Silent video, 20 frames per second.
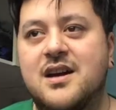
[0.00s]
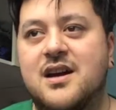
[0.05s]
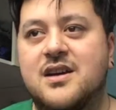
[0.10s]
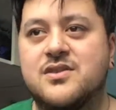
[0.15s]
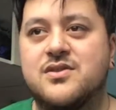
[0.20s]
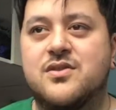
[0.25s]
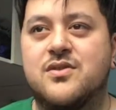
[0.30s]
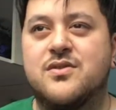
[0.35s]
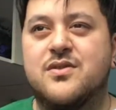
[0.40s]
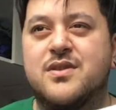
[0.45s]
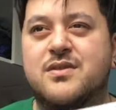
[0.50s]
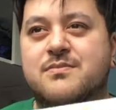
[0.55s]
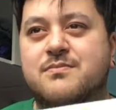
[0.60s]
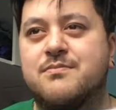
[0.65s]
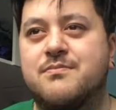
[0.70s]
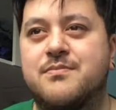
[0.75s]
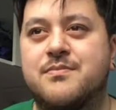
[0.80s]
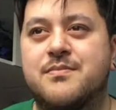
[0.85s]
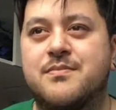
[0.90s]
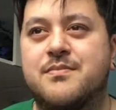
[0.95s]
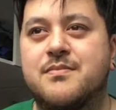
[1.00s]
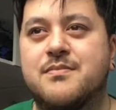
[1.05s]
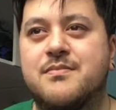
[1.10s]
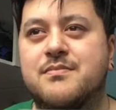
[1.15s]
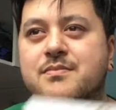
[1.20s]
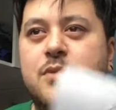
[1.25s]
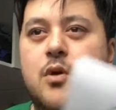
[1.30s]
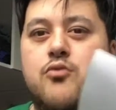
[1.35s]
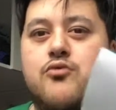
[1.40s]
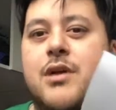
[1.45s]
sort of
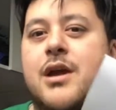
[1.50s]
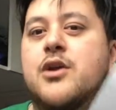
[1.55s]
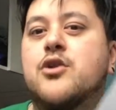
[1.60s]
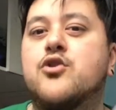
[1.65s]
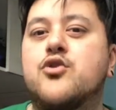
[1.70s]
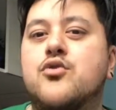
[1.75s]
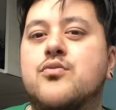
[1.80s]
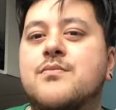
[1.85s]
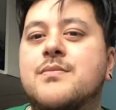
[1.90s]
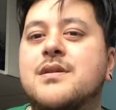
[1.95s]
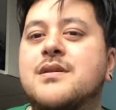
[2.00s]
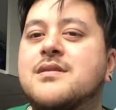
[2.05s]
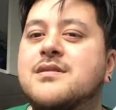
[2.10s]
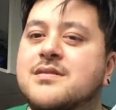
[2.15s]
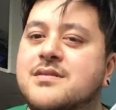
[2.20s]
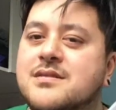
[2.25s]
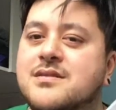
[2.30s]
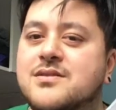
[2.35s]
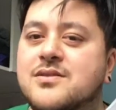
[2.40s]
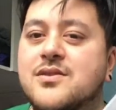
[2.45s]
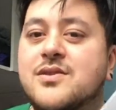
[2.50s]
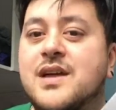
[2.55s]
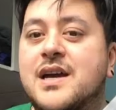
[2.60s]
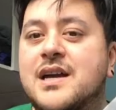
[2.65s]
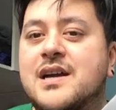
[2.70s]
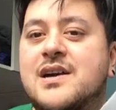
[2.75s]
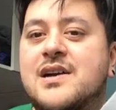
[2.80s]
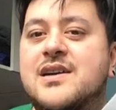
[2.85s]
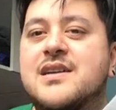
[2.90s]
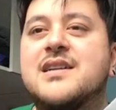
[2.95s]
not Raccoon, not
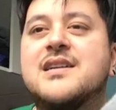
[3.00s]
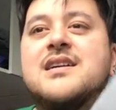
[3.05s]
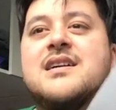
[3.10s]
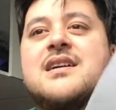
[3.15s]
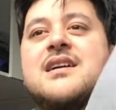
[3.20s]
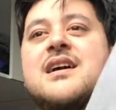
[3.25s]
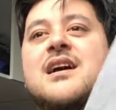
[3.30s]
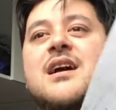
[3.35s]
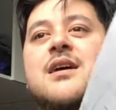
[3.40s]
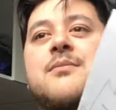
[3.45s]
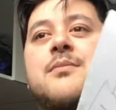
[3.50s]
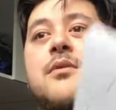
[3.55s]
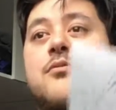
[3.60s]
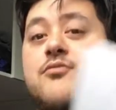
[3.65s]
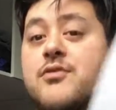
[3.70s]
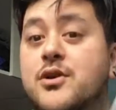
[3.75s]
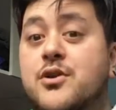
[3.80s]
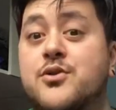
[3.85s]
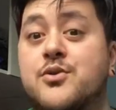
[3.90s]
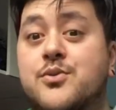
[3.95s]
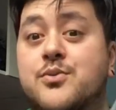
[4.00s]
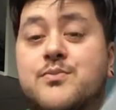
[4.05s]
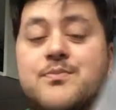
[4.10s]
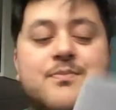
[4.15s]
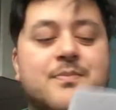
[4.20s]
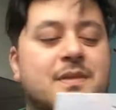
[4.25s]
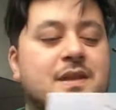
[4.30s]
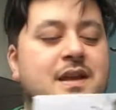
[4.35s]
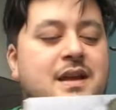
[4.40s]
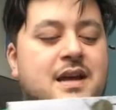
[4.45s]
that guy, but Raku,
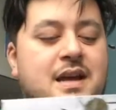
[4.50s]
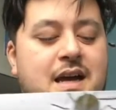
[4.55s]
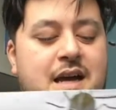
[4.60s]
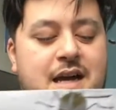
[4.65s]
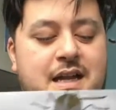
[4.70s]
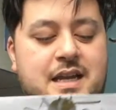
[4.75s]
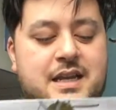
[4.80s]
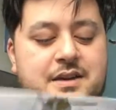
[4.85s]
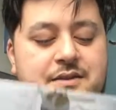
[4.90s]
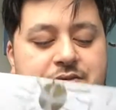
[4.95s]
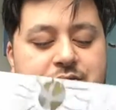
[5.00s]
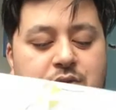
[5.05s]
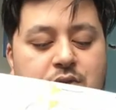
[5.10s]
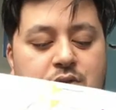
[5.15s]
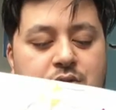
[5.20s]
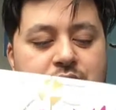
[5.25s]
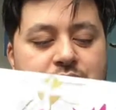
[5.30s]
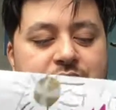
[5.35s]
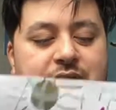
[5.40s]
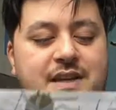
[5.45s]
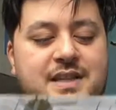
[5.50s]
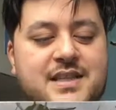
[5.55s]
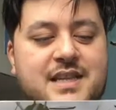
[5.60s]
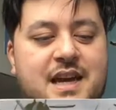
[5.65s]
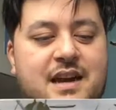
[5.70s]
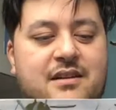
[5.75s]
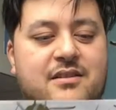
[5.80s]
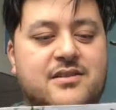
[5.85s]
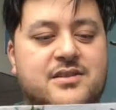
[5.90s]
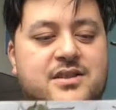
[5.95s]
and he thought this
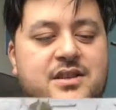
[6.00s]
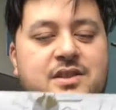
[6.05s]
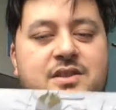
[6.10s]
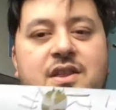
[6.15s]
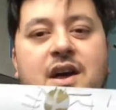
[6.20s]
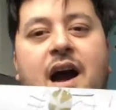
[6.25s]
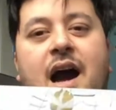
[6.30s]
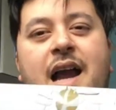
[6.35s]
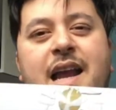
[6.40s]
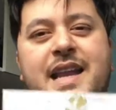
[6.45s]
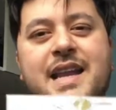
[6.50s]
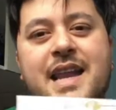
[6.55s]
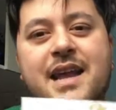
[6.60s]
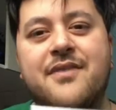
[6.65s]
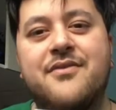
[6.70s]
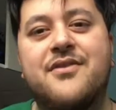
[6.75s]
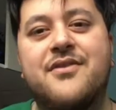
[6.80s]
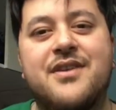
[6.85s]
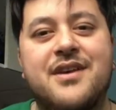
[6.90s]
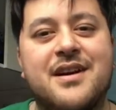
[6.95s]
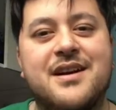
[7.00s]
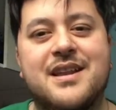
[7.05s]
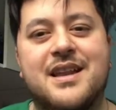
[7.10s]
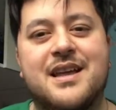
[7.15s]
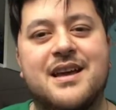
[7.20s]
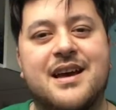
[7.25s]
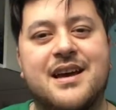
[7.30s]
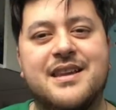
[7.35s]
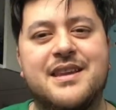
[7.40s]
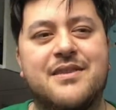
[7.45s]
character that I never
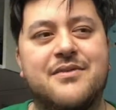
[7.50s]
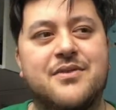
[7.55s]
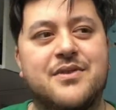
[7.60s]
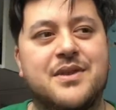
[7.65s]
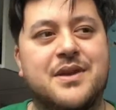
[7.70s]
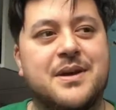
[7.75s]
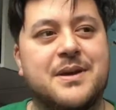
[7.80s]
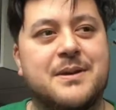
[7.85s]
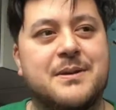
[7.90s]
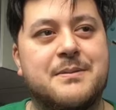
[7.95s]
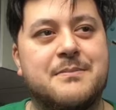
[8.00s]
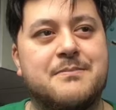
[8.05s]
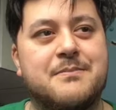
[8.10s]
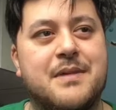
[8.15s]
like